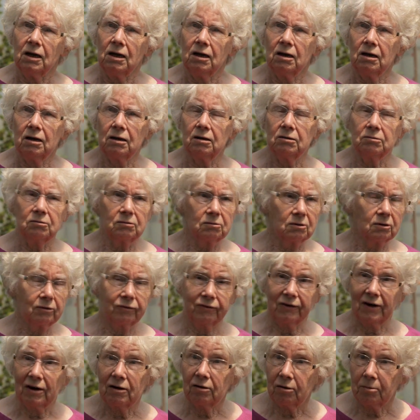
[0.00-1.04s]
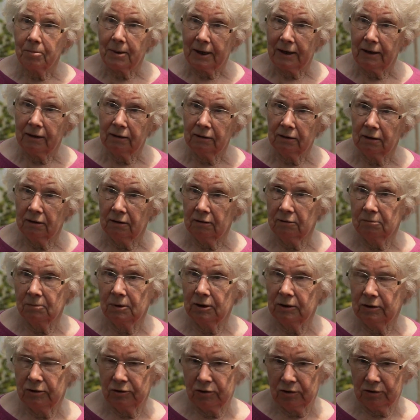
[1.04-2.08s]
And with a flour bag now,
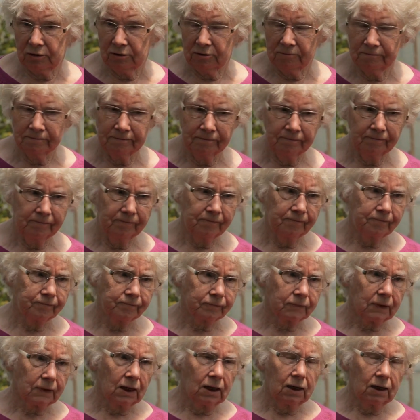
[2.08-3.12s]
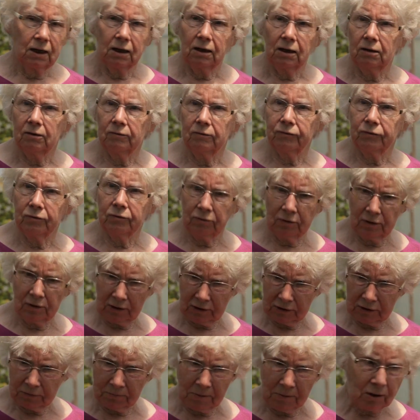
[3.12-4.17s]
mind you, and a few little
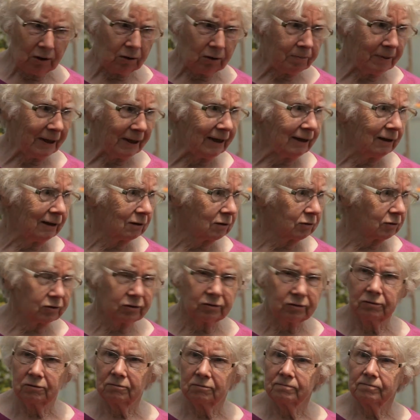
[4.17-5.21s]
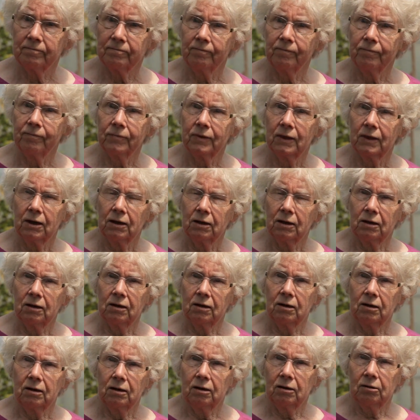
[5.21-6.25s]
small pails.
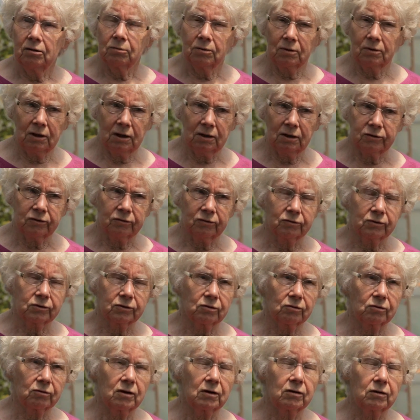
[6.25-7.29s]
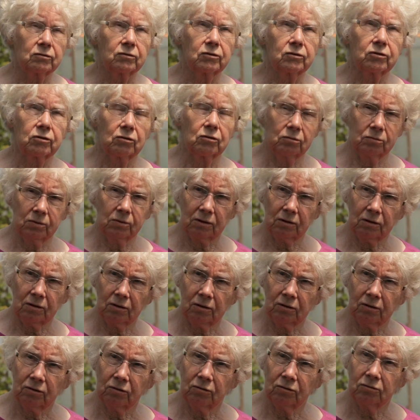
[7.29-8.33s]
And there were lots of us around, so we'd
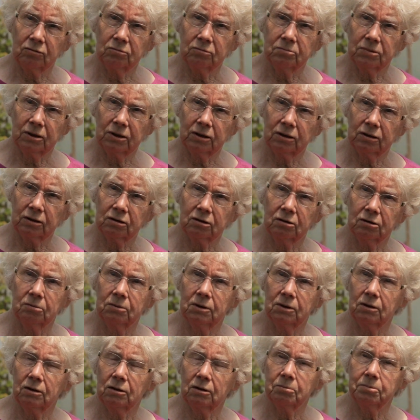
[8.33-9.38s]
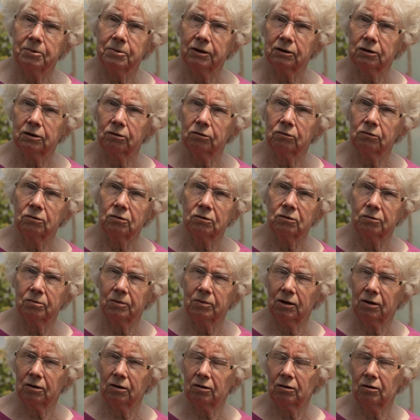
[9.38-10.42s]
all go, and by the time we all picked a quart, we
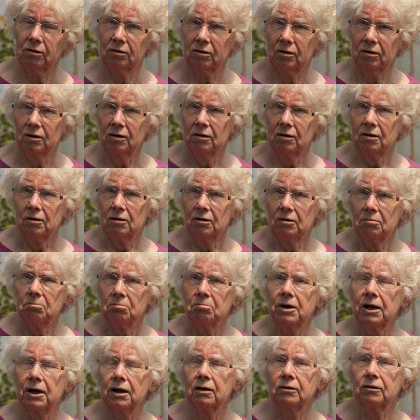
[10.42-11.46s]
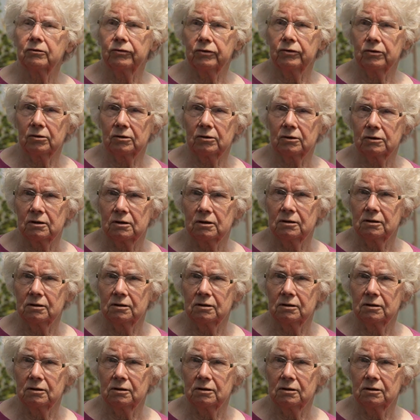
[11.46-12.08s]
had our bag full.